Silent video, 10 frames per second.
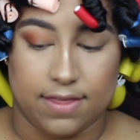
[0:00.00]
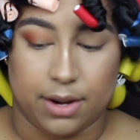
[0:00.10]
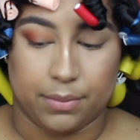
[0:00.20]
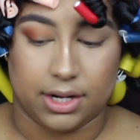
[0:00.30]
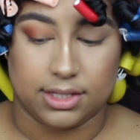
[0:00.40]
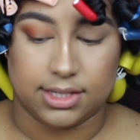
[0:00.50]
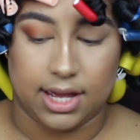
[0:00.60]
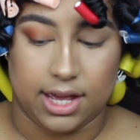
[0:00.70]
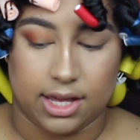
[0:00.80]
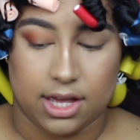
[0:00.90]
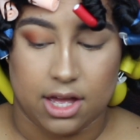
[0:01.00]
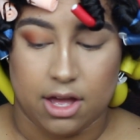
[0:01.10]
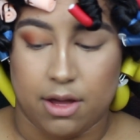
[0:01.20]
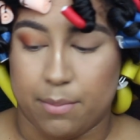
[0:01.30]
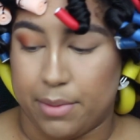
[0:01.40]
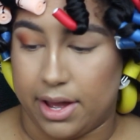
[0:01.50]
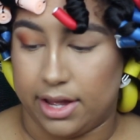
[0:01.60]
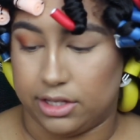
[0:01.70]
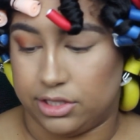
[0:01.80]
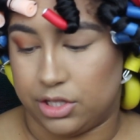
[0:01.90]
And then I'm going to take
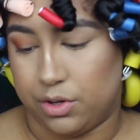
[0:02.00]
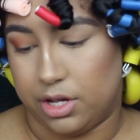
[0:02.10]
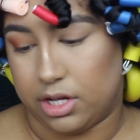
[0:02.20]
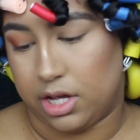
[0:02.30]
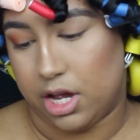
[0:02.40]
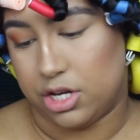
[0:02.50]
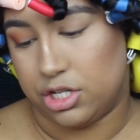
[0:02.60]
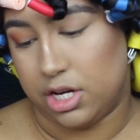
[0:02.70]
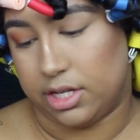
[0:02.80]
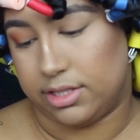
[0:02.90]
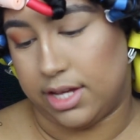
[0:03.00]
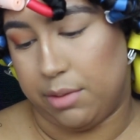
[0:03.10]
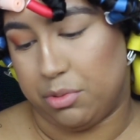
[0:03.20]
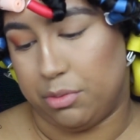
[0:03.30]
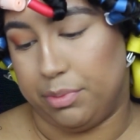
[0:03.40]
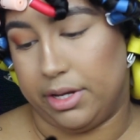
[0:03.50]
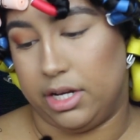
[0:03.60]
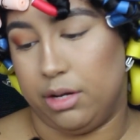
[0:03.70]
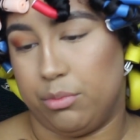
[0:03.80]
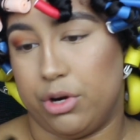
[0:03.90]
my Sonia Keshik tapered
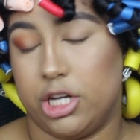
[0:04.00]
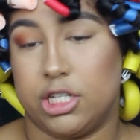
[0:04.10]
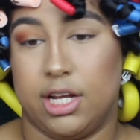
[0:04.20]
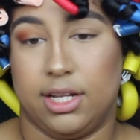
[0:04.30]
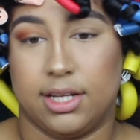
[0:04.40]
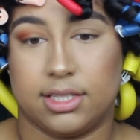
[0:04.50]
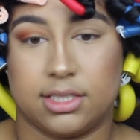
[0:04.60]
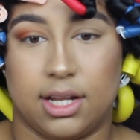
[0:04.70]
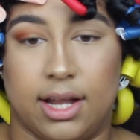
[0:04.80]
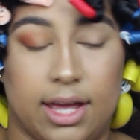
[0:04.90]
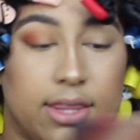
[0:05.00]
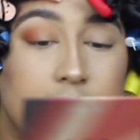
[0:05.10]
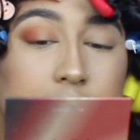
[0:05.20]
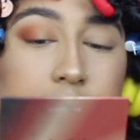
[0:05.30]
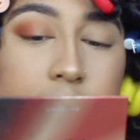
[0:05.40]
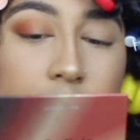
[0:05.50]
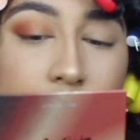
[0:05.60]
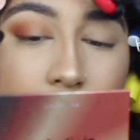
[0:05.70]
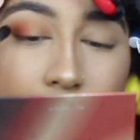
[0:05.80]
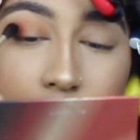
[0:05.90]
blending brush. It looks like this.
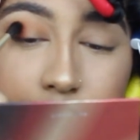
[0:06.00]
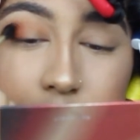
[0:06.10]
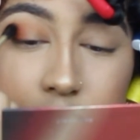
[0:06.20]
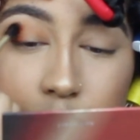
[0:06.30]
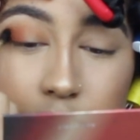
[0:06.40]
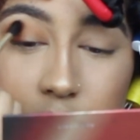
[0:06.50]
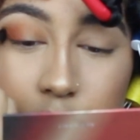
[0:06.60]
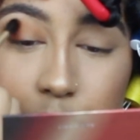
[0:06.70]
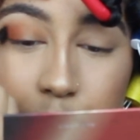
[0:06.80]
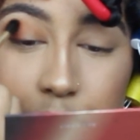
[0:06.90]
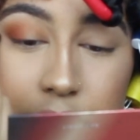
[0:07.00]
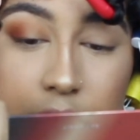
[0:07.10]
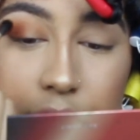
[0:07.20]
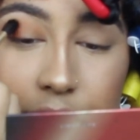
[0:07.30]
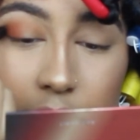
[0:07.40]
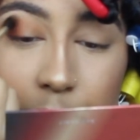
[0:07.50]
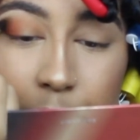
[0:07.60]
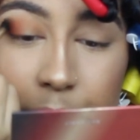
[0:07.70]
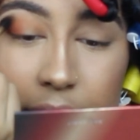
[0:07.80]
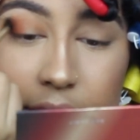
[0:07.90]
And I'm just going to softly
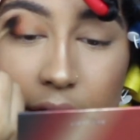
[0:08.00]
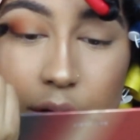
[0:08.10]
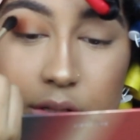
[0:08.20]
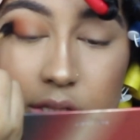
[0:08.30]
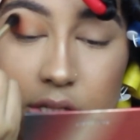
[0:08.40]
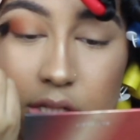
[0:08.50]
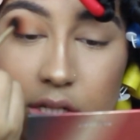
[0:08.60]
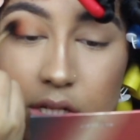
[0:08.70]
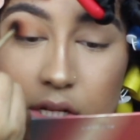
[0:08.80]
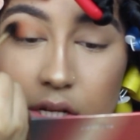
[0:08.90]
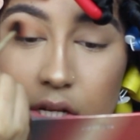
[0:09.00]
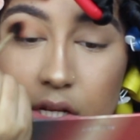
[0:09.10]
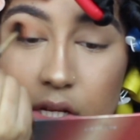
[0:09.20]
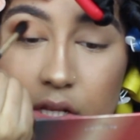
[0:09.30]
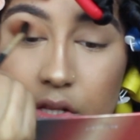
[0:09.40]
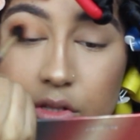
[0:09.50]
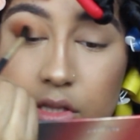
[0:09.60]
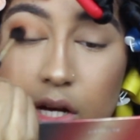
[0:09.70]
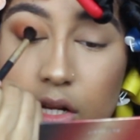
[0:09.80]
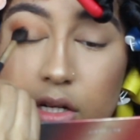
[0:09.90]
blend out
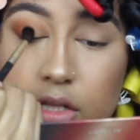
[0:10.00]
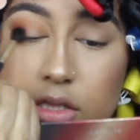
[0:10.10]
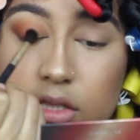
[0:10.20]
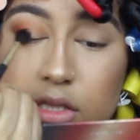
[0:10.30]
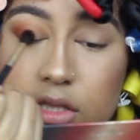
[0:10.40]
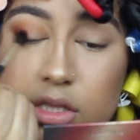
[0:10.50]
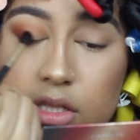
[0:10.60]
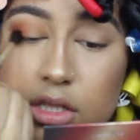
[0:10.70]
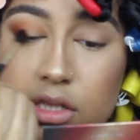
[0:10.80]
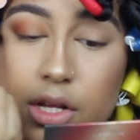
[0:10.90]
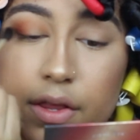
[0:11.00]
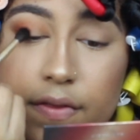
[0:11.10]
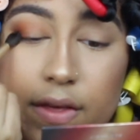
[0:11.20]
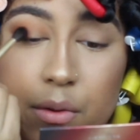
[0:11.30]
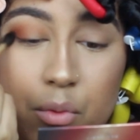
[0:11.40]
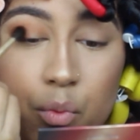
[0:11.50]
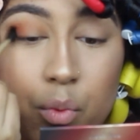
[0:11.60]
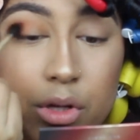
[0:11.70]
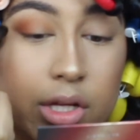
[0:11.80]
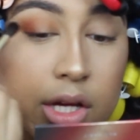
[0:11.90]
those colors so that they
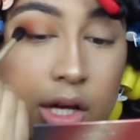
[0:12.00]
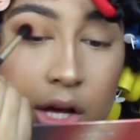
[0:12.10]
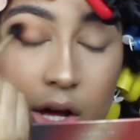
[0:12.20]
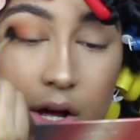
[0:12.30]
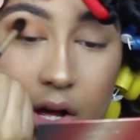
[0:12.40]
really